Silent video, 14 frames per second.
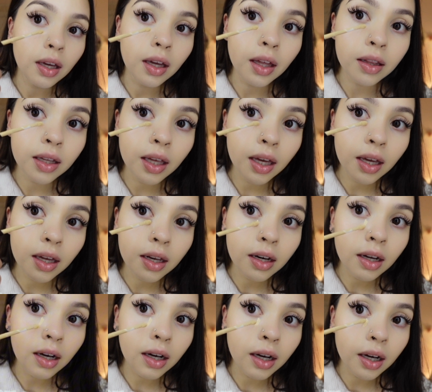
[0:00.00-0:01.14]
And
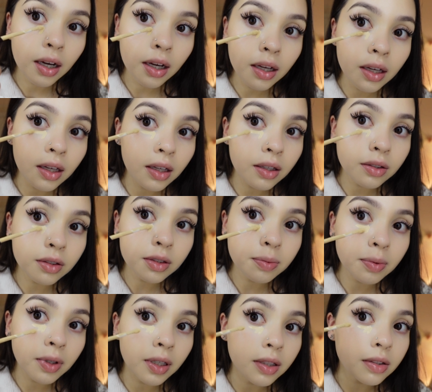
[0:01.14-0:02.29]
then I just
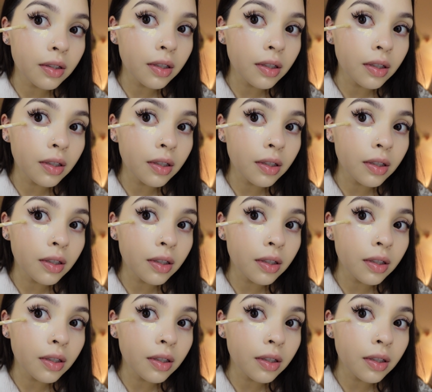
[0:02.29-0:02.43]
place